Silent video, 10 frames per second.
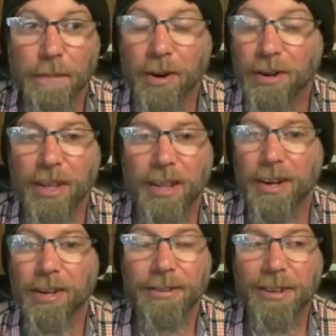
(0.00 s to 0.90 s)
a parking
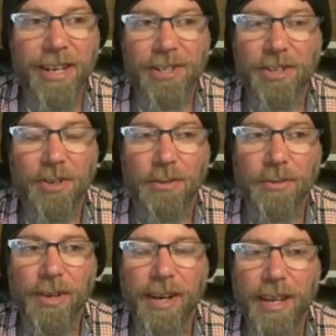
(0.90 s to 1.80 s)
lot altercation
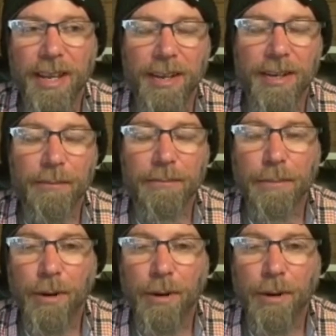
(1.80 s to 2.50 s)
over a um,